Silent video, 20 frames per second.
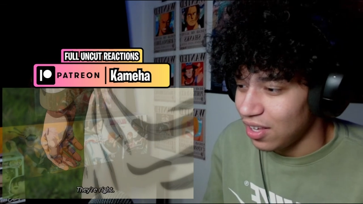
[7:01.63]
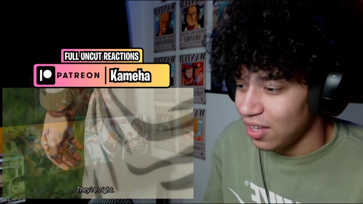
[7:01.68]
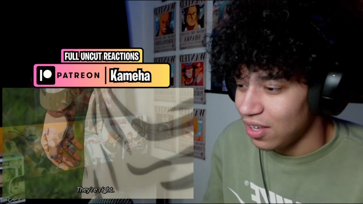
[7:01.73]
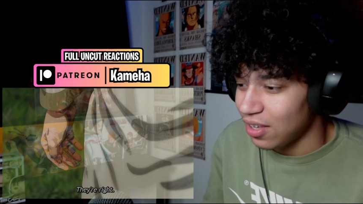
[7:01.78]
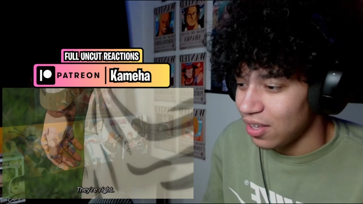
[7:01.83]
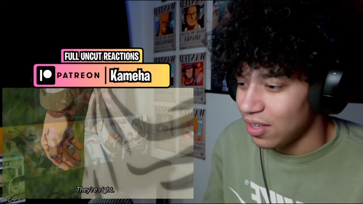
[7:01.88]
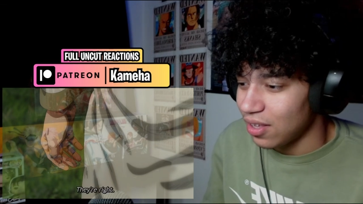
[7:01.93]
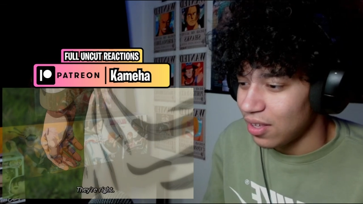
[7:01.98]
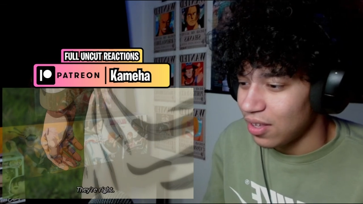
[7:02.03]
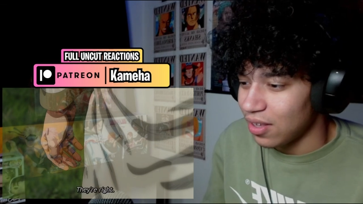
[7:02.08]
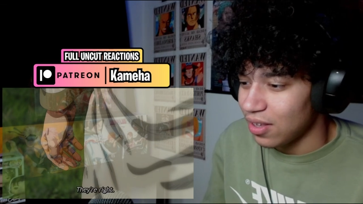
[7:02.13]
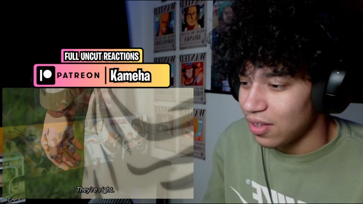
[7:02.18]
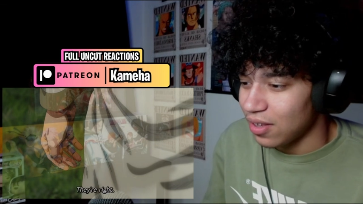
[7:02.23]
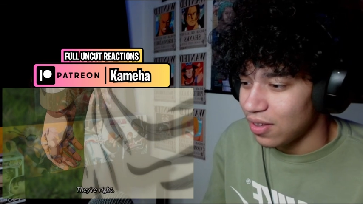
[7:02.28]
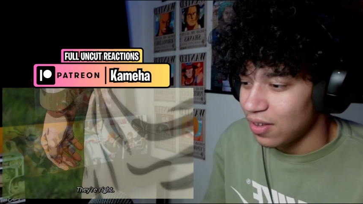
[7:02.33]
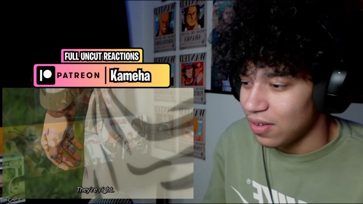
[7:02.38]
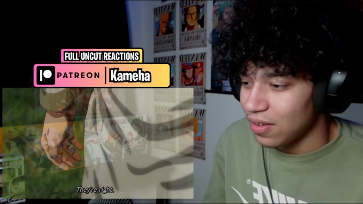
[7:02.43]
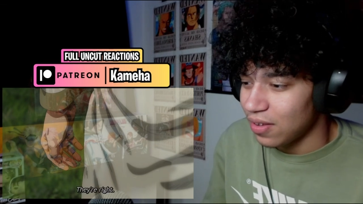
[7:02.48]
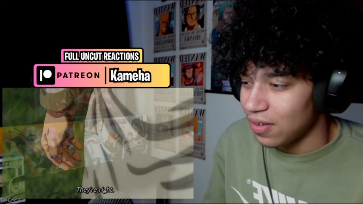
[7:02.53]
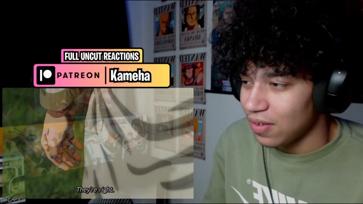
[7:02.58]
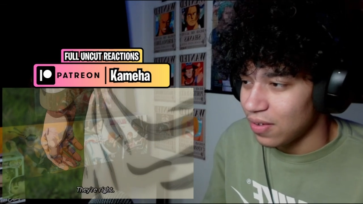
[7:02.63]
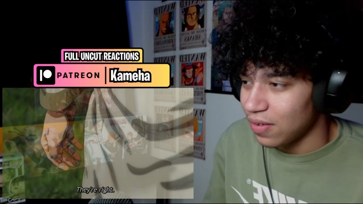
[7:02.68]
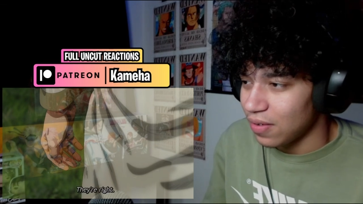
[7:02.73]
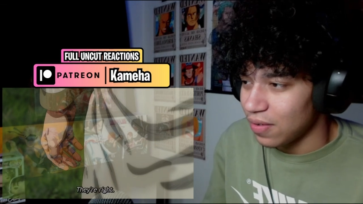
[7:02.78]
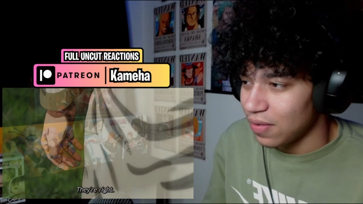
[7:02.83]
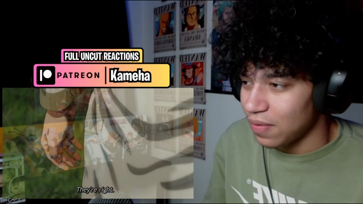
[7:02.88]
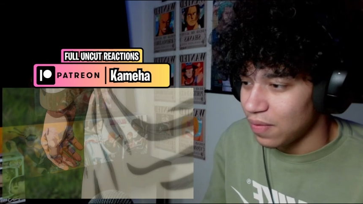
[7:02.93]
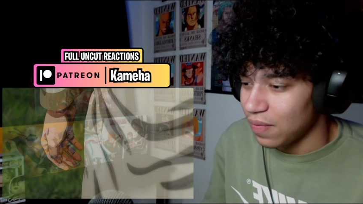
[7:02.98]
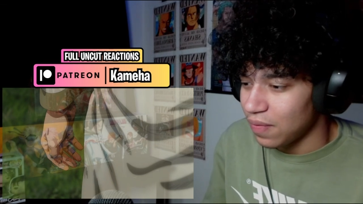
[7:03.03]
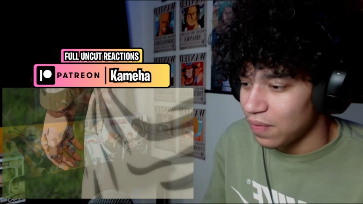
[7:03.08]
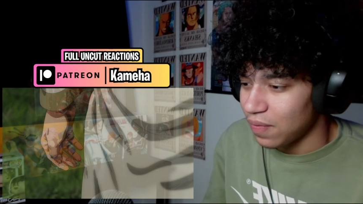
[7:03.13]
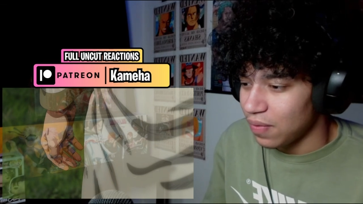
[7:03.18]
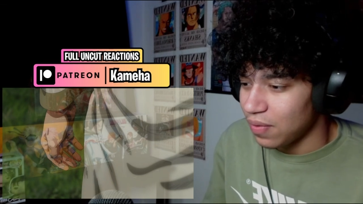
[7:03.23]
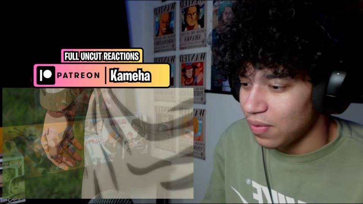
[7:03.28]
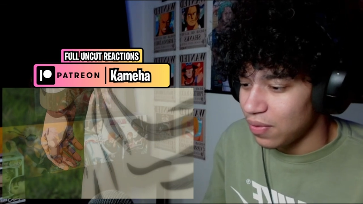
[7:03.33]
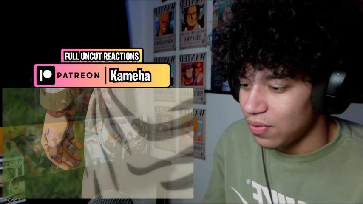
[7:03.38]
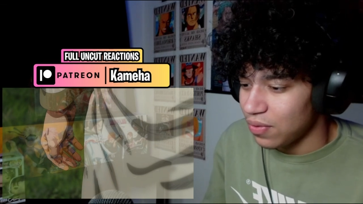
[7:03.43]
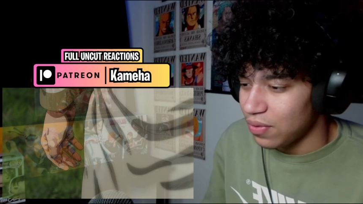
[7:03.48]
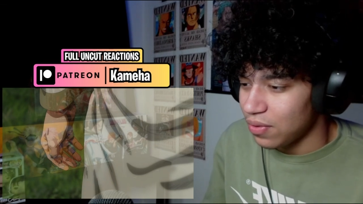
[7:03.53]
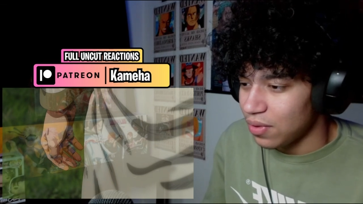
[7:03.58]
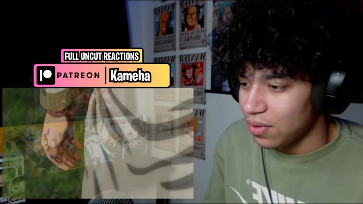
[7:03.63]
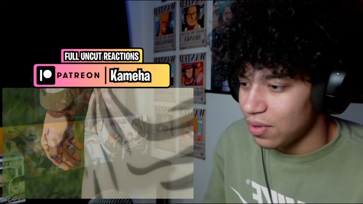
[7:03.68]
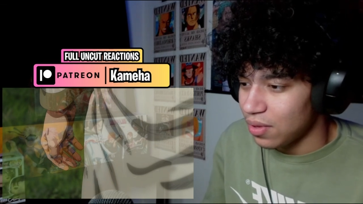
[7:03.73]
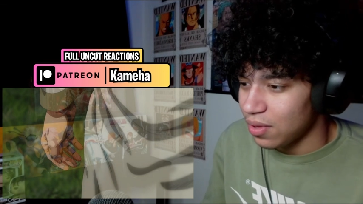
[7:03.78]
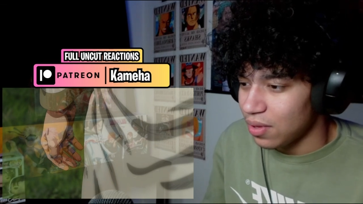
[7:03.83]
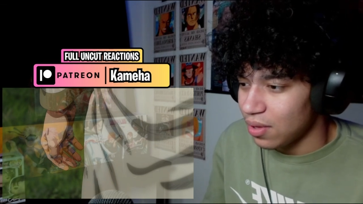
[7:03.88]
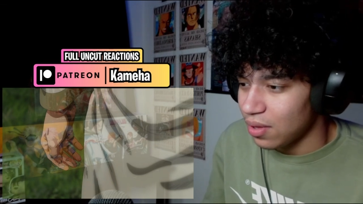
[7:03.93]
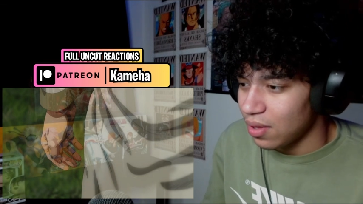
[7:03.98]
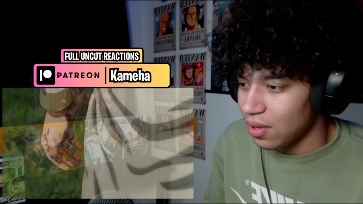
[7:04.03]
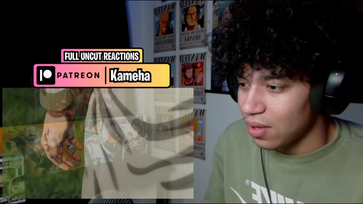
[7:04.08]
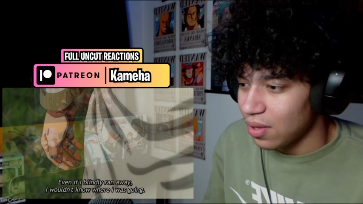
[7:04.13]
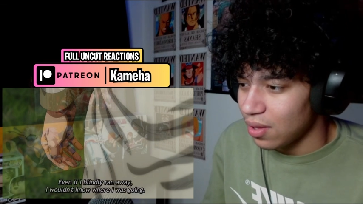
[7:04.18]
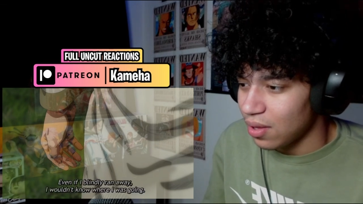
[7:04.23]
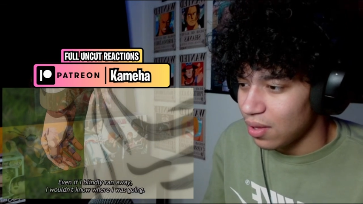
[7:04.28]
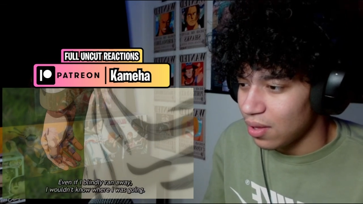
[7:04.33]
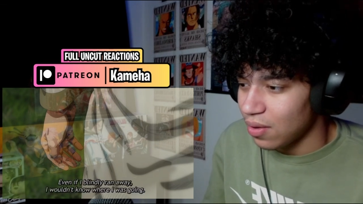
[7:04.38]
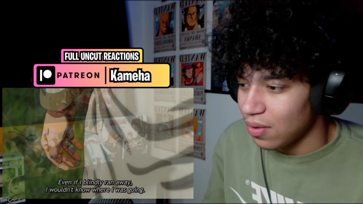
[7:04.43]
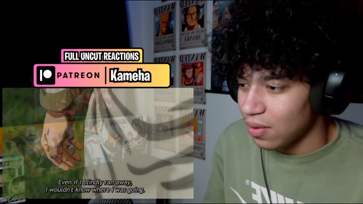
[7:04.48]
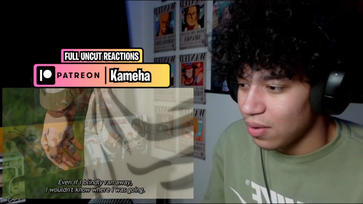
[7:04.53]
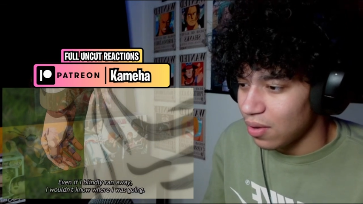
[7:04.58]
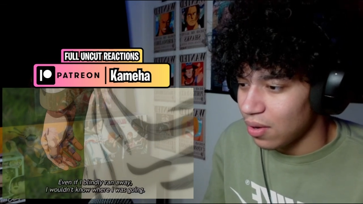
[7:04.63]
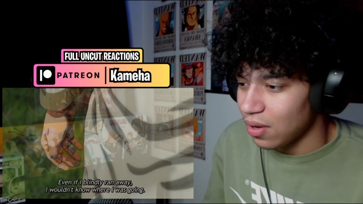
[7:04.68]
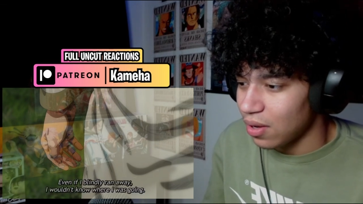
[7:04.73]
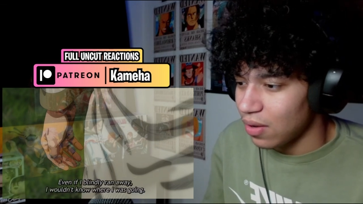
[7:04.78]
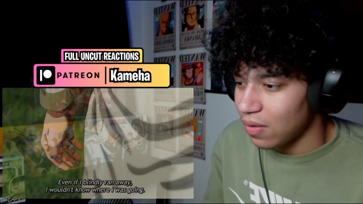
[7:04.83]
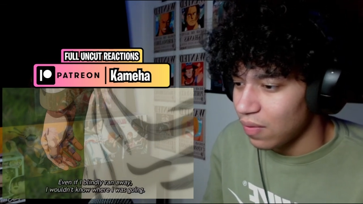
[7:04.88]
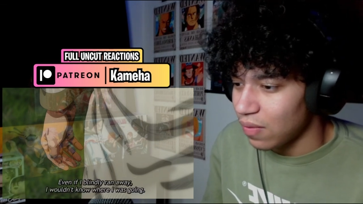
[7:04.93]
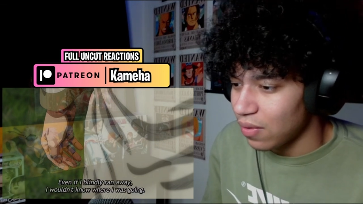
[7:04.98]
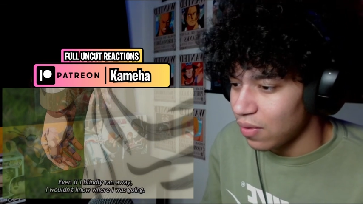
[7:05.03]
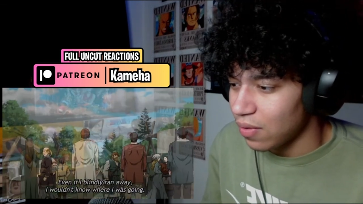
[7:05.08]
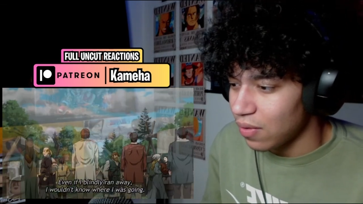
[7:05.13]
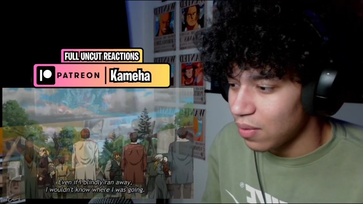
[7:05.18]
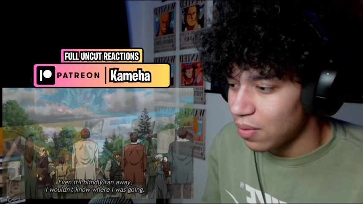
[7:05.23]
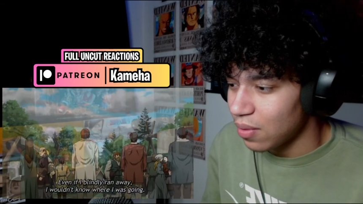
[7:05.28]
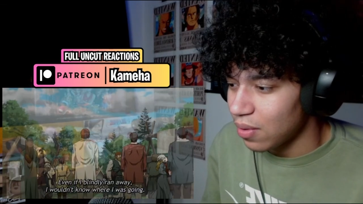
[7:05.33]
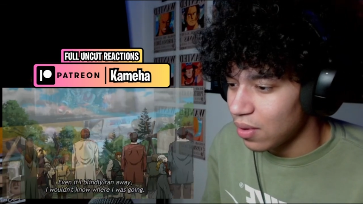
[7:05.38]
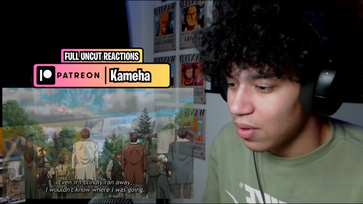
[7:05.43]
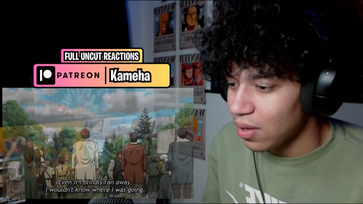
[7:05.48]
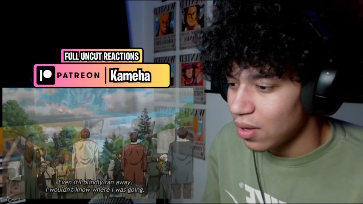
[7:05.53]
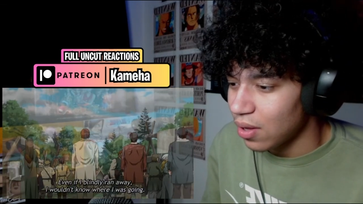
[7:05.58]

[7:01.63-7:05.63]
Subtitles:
Nothing is said.